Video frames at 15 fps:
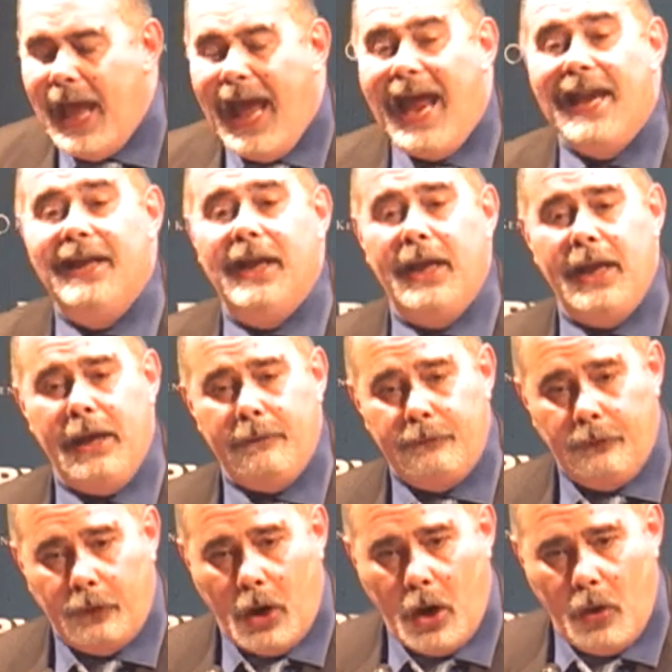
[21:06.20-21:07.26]
And he
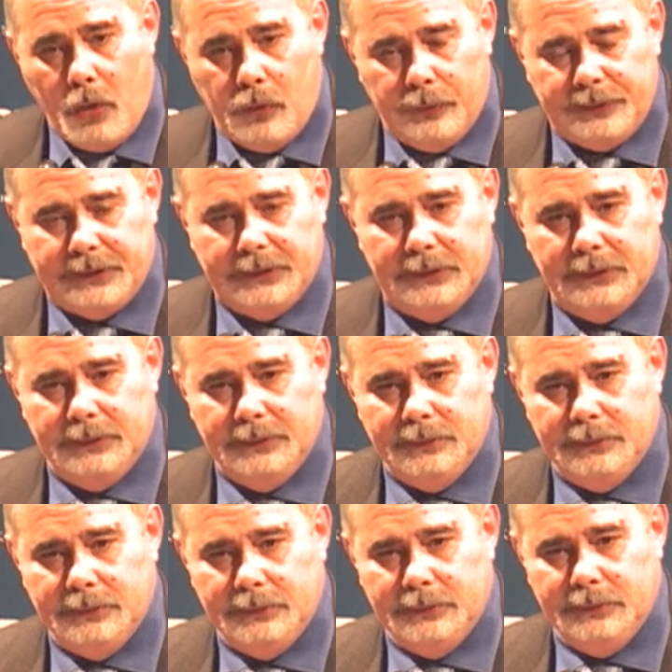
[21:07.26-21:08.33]
wrote
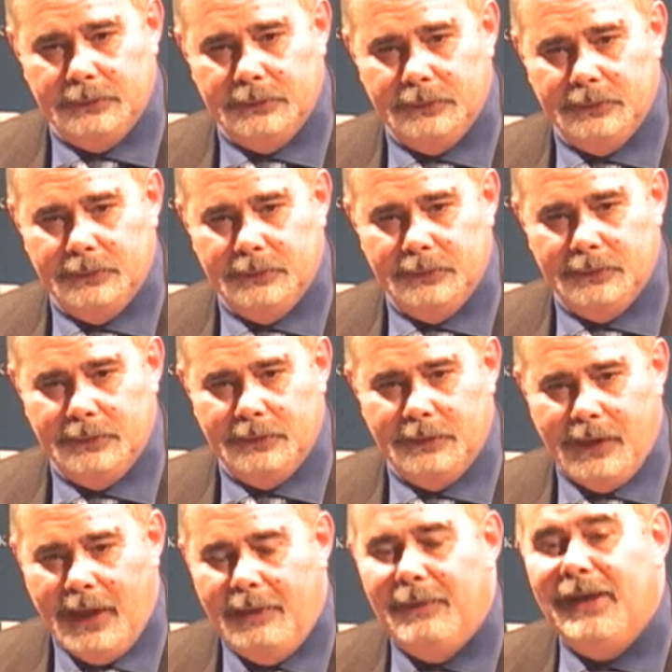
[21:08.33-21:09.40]

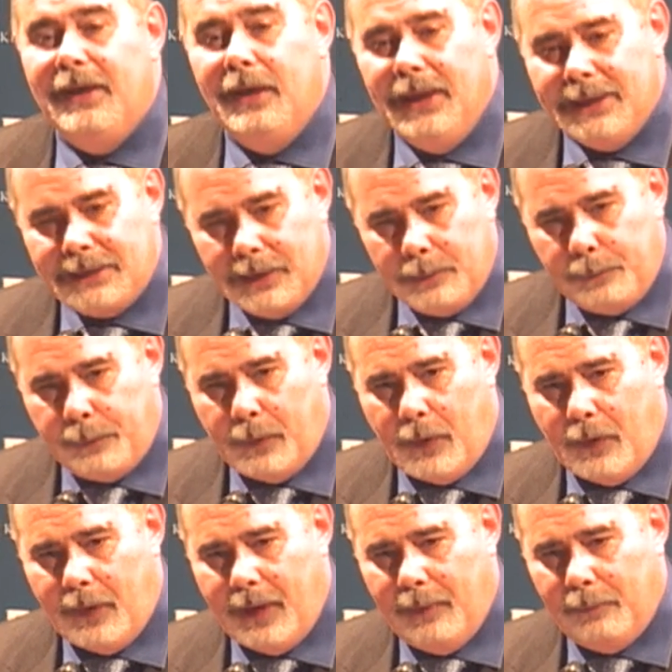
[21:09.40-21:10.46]
a little
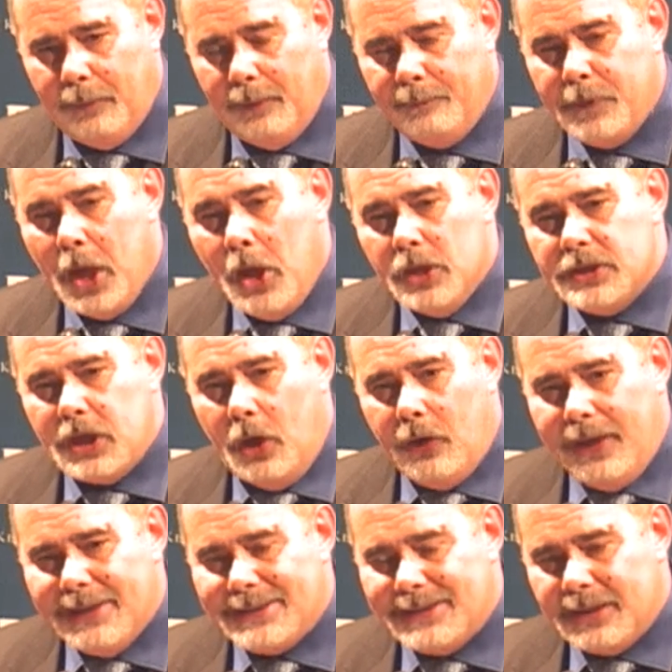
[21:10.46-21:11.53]
poem. So
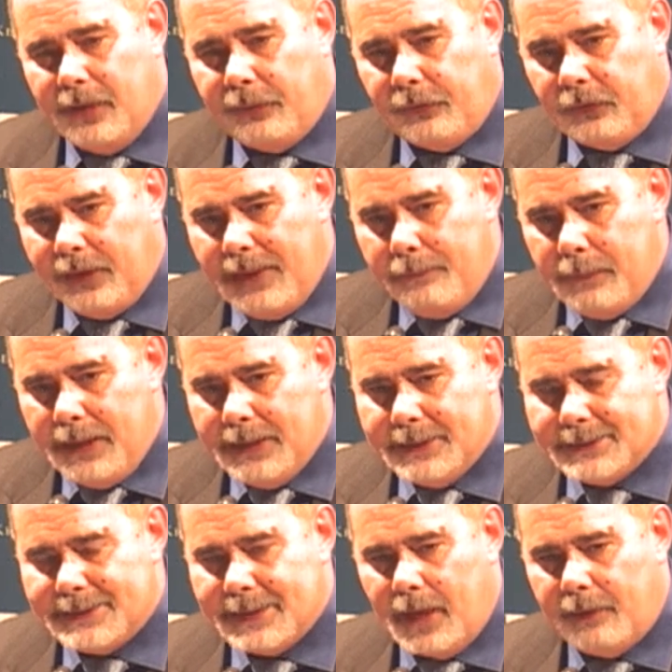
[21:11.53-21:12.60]
it's three
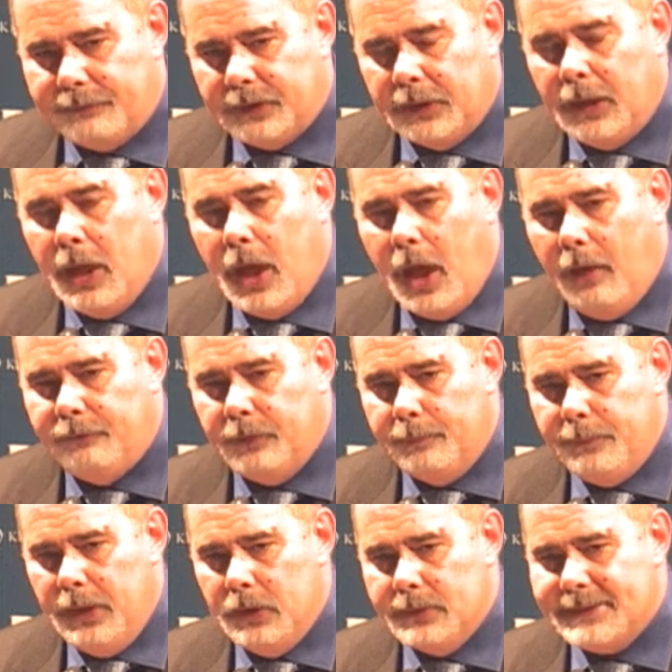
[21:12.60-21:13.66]
minutes of, of
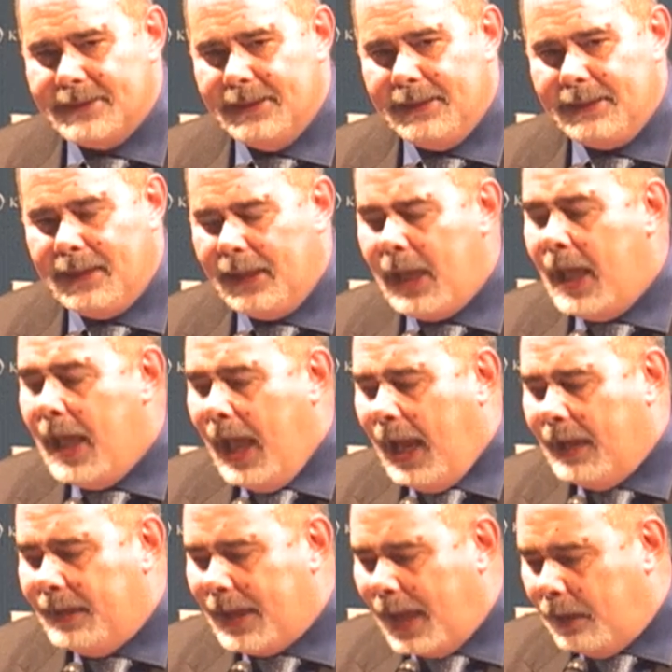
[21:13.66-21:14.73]
music,
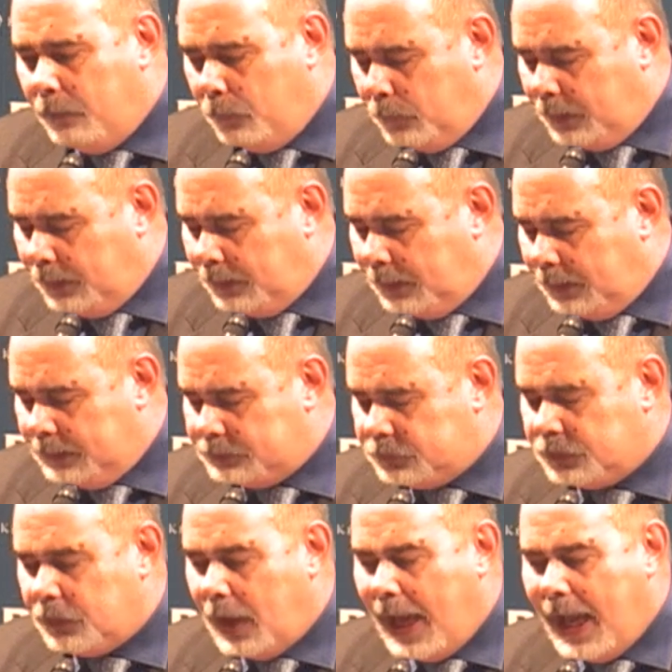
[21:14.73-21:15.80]
and I will
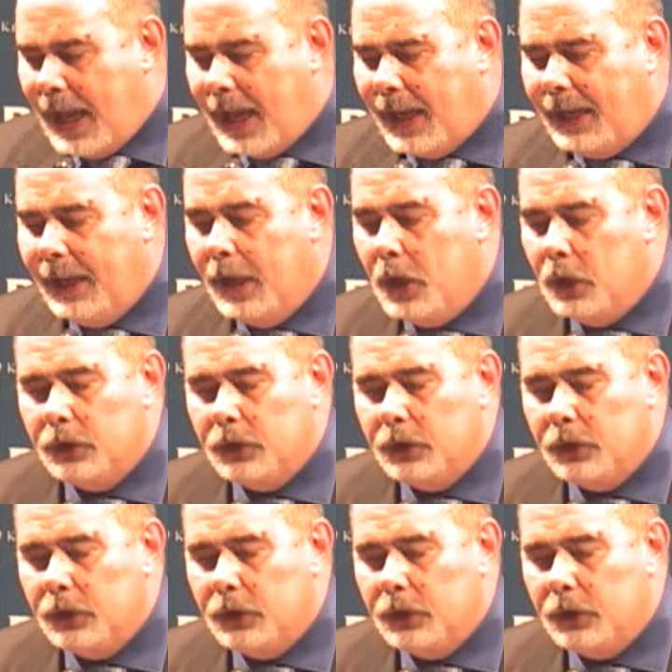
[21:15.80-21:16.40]
try